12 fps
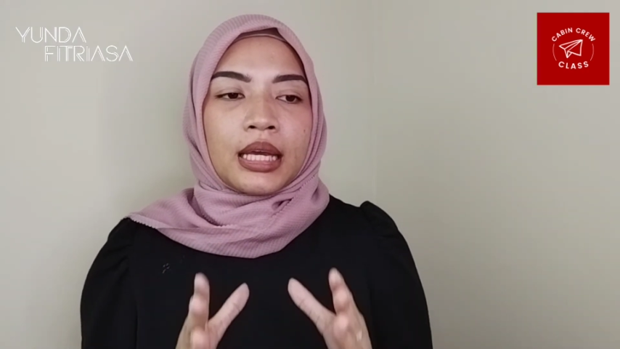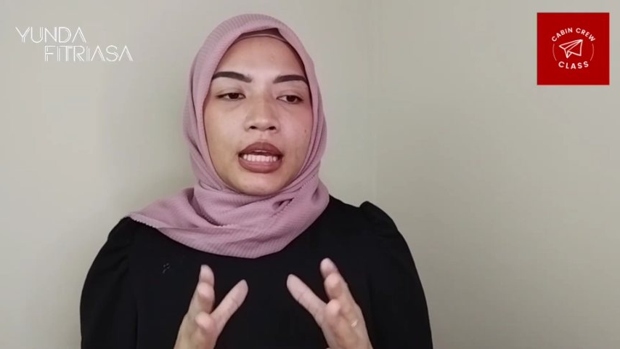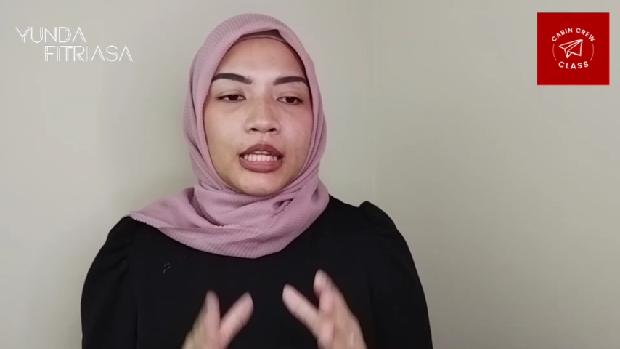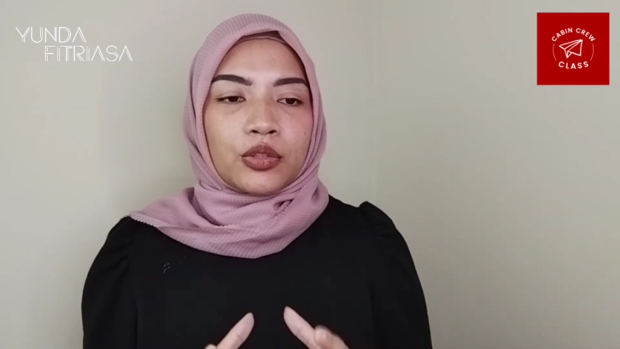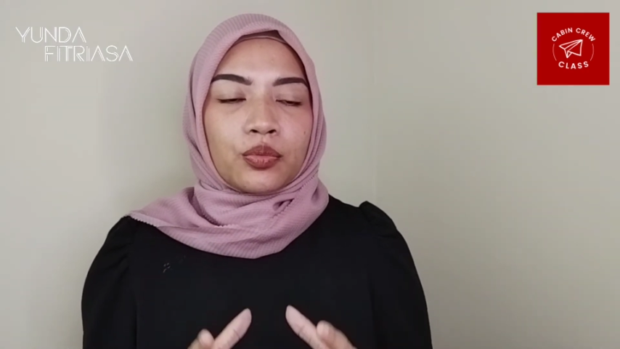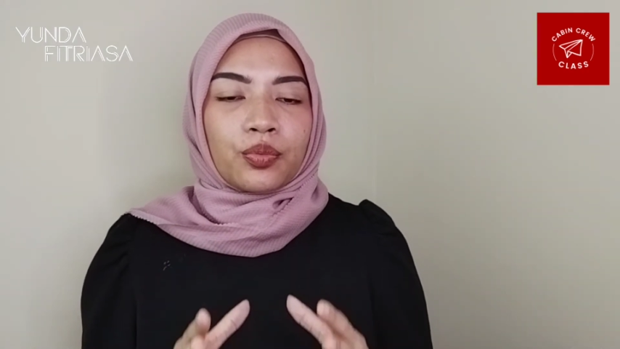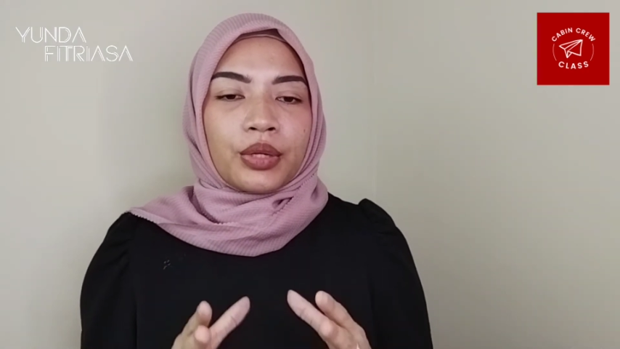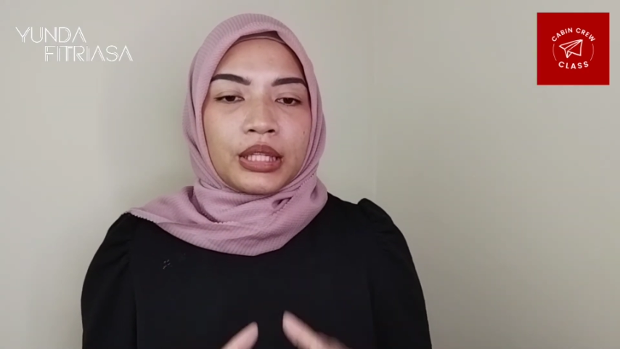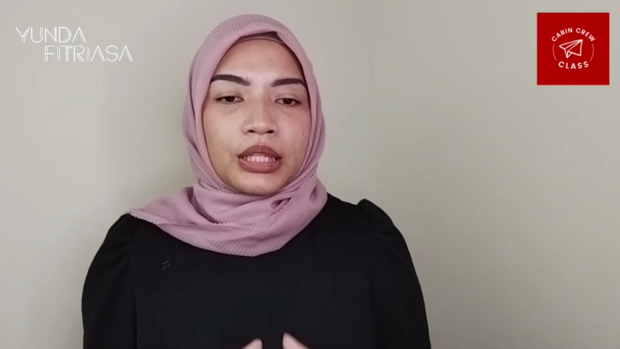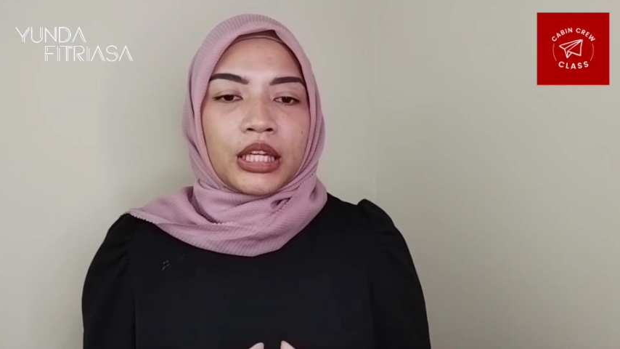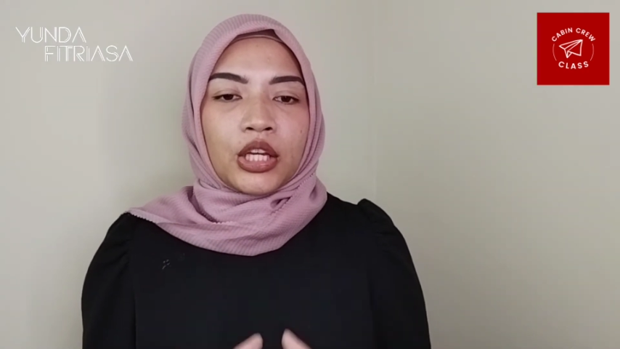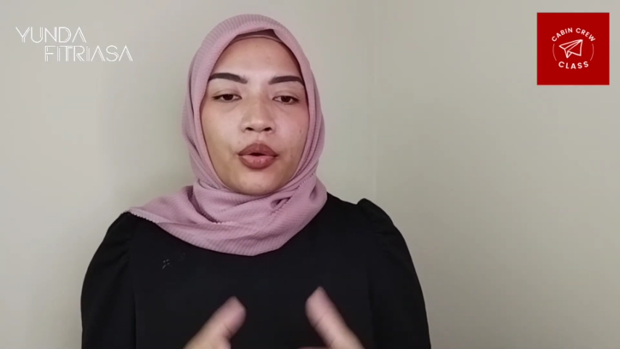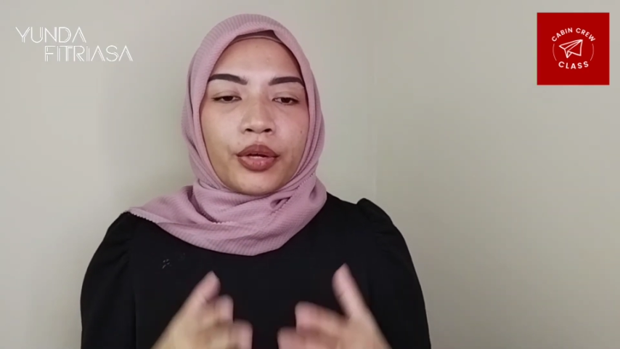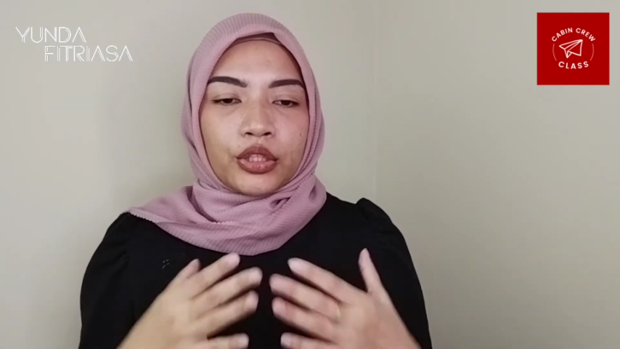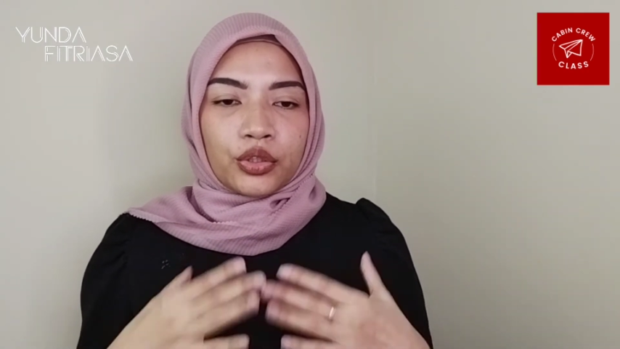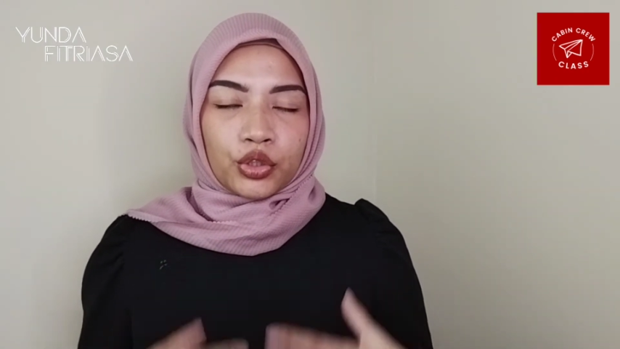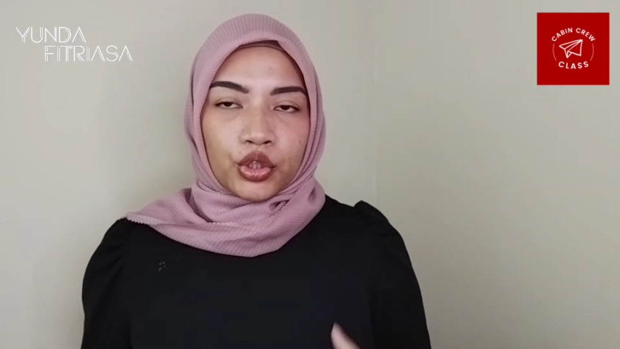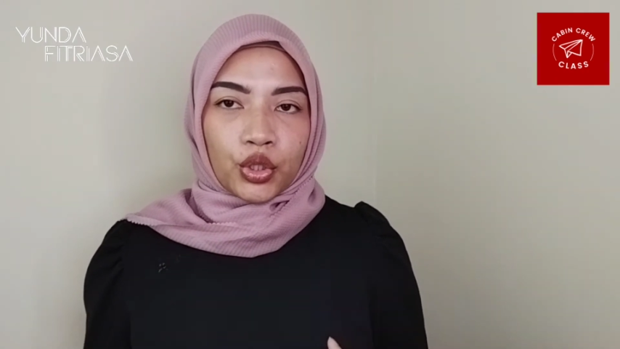is really going
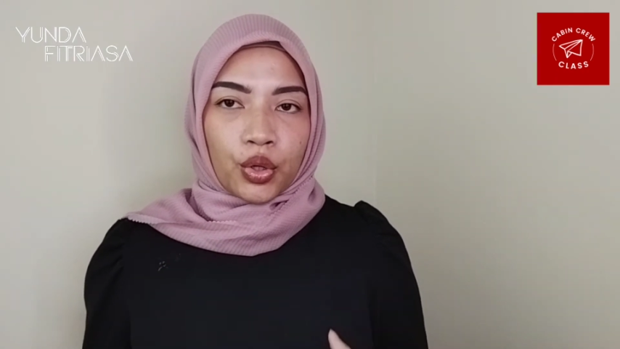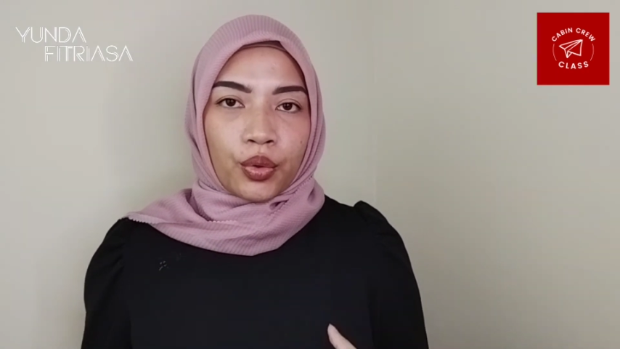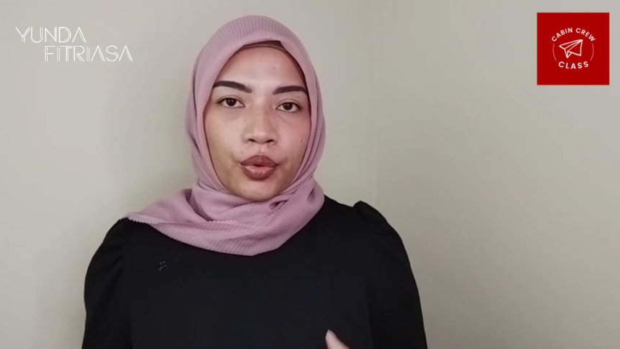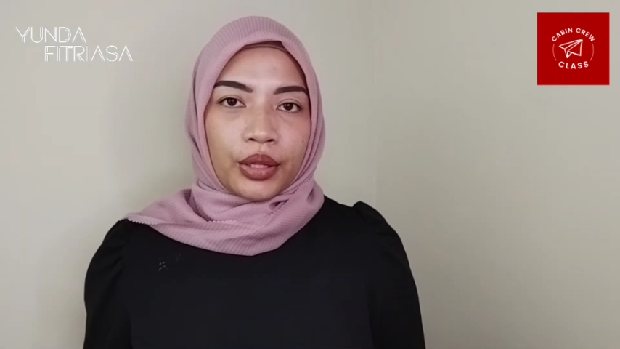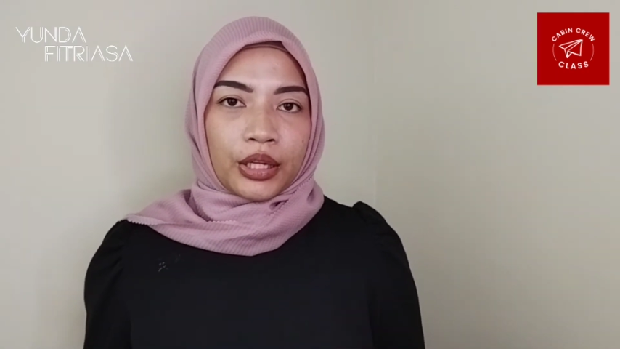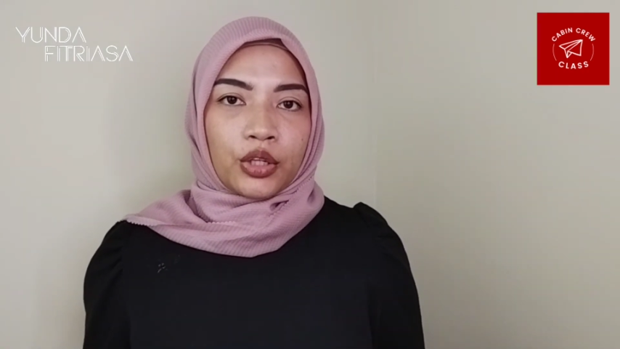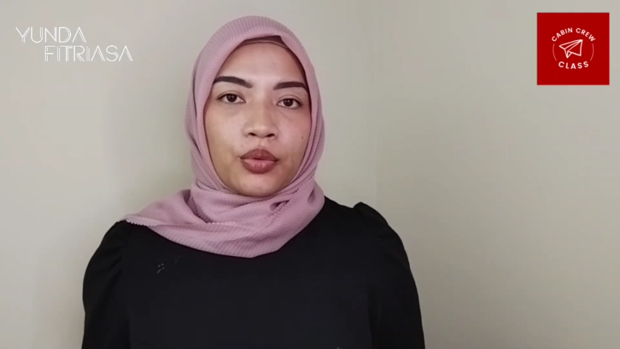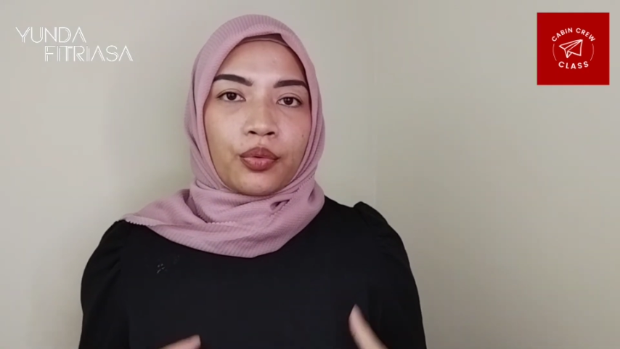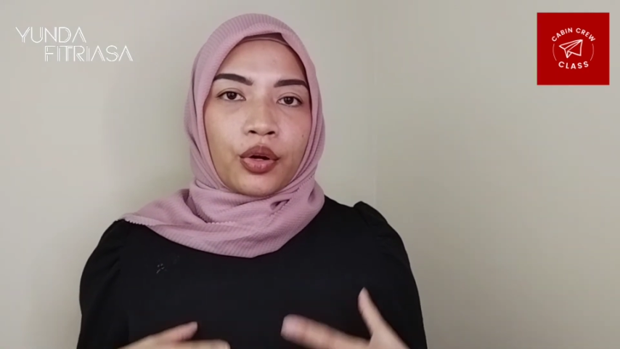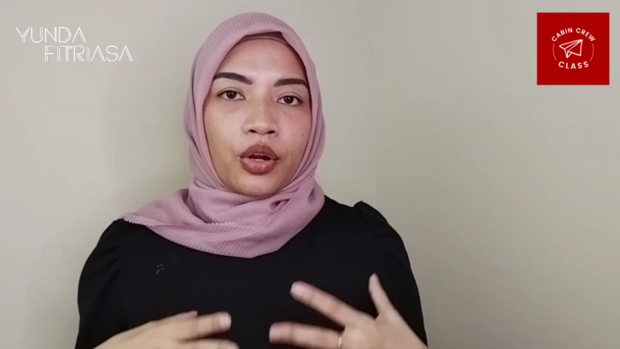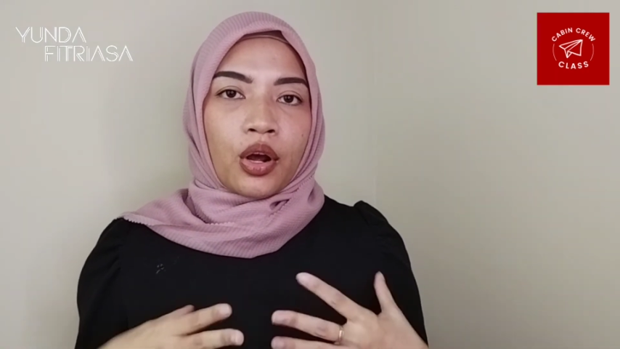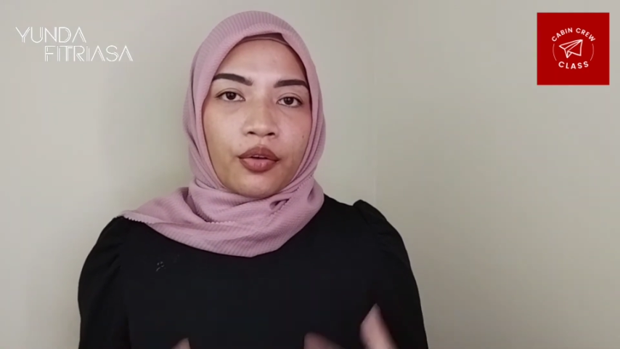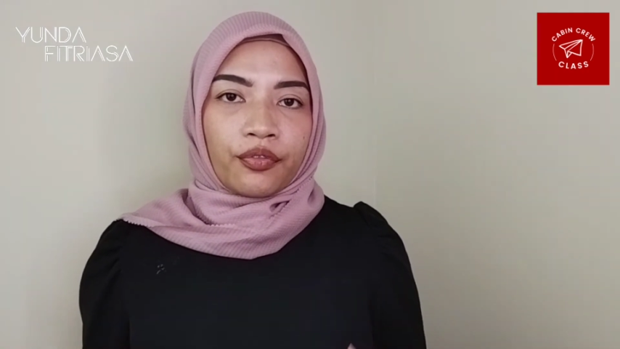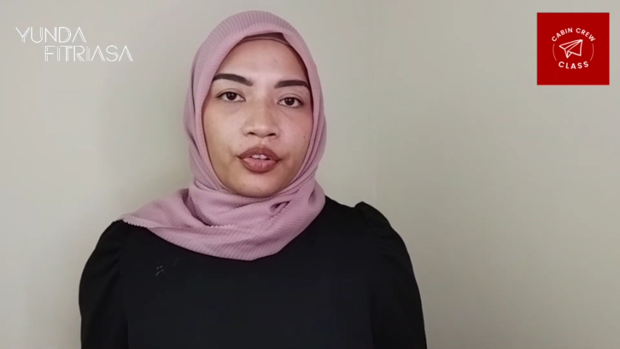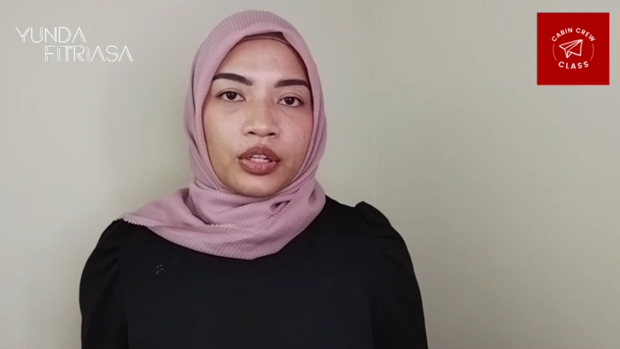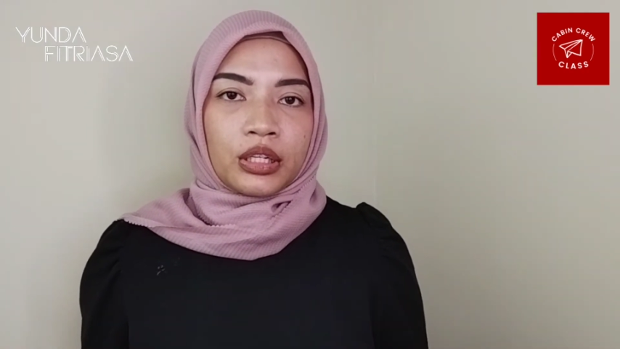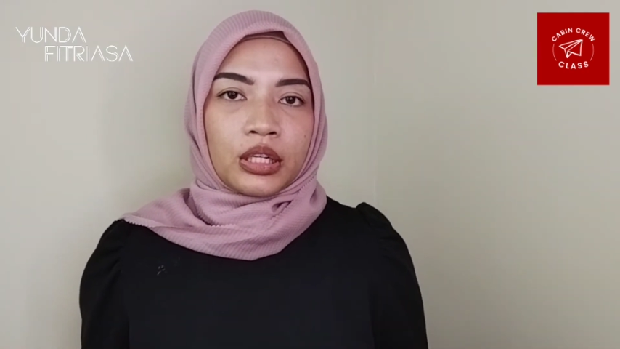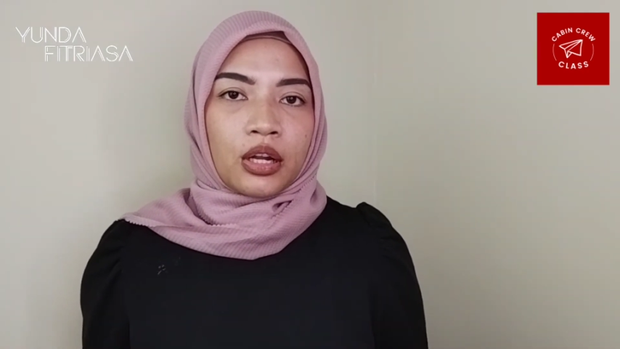to show that you are
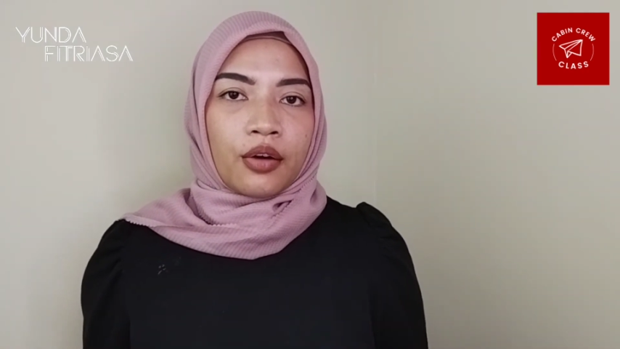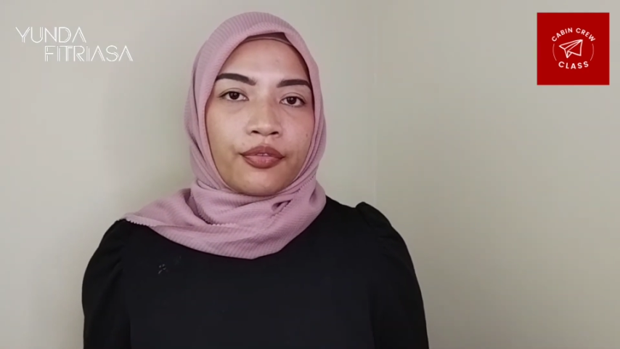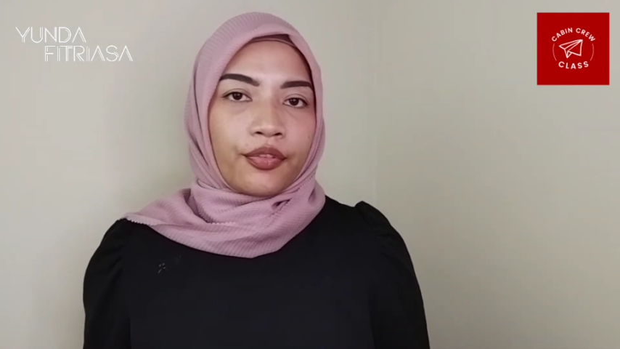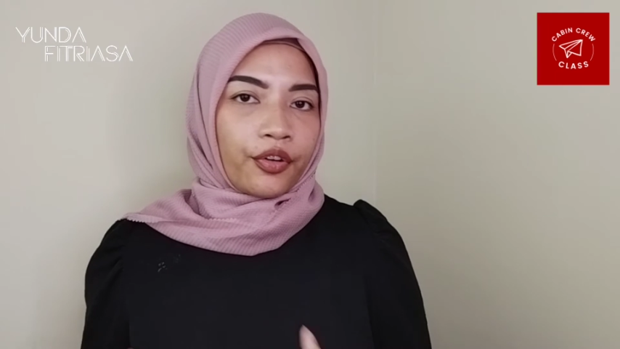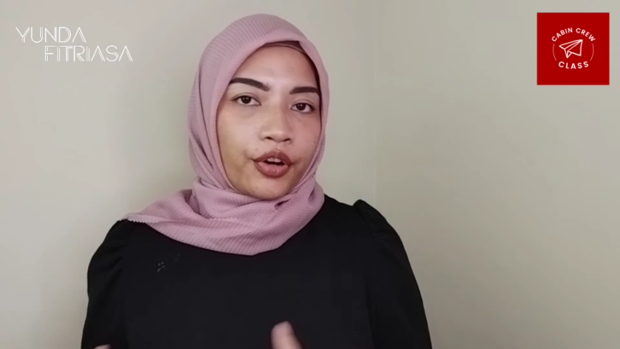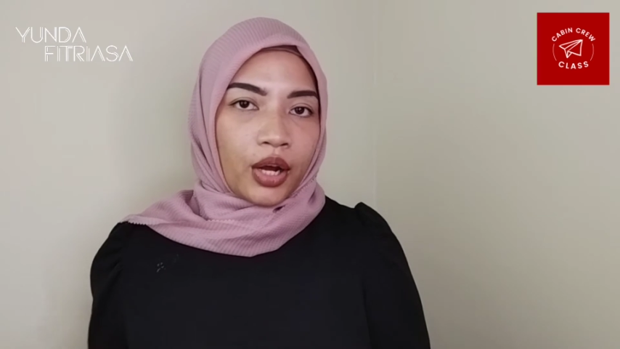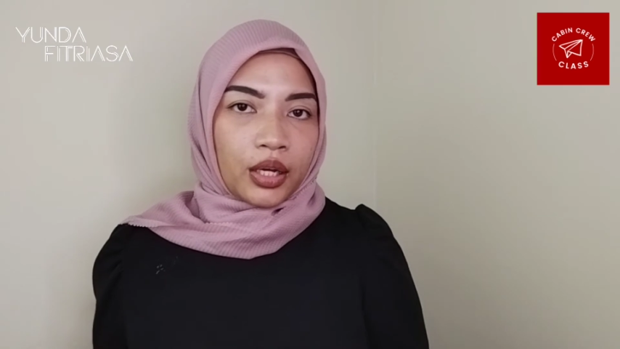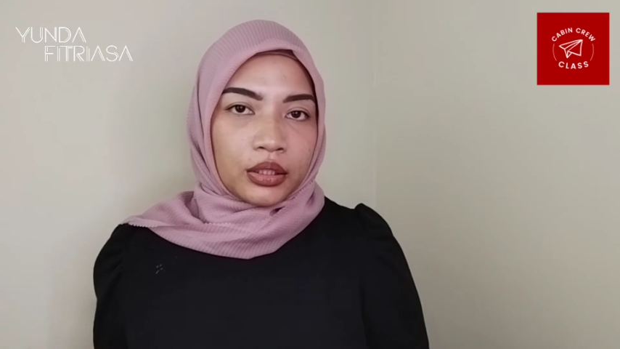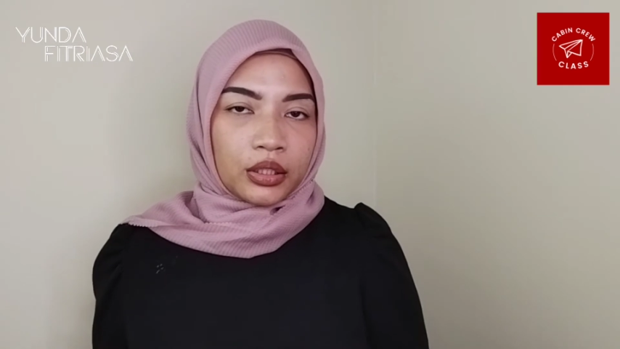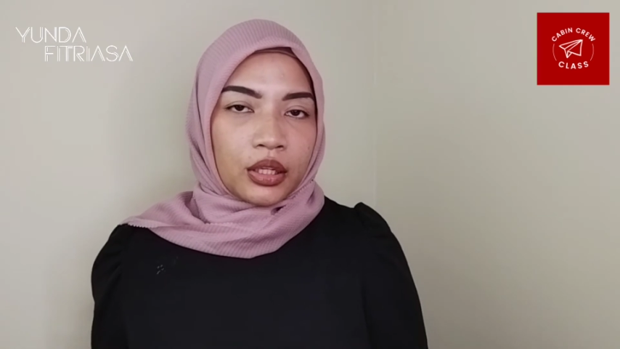confident enough or not.